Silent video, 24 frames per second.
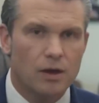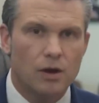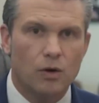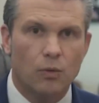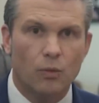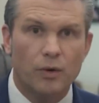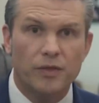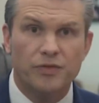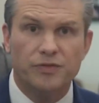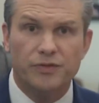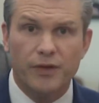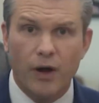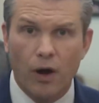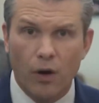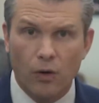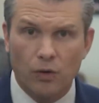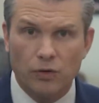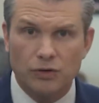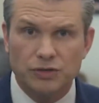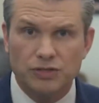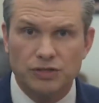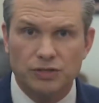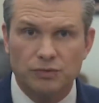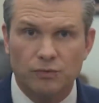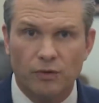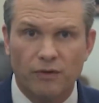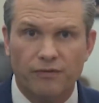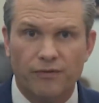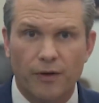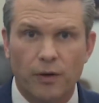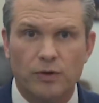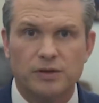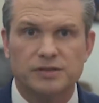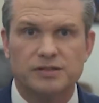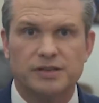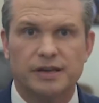With Doge, we're
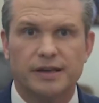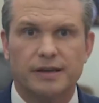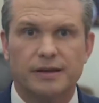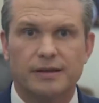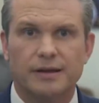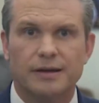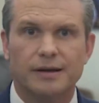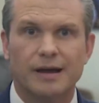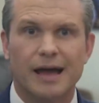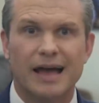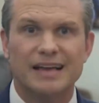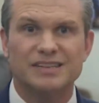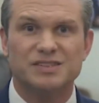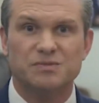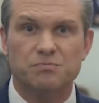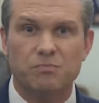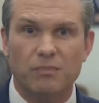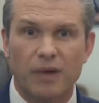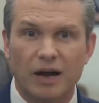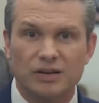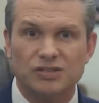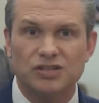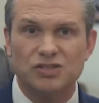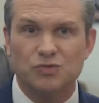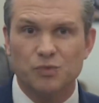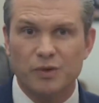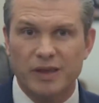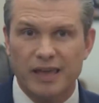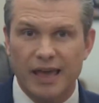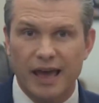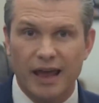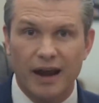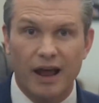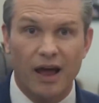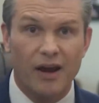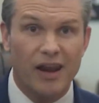focusing as much as we
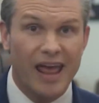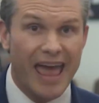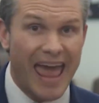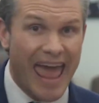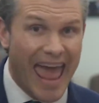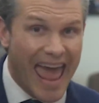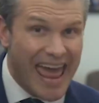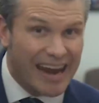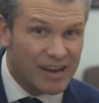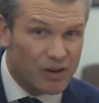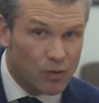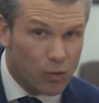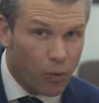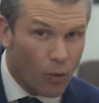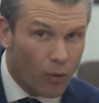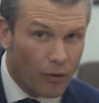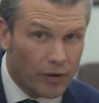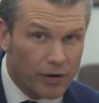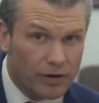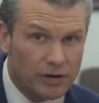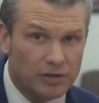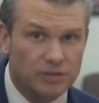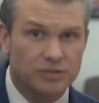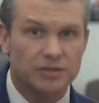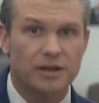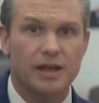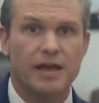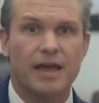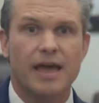can on headquarters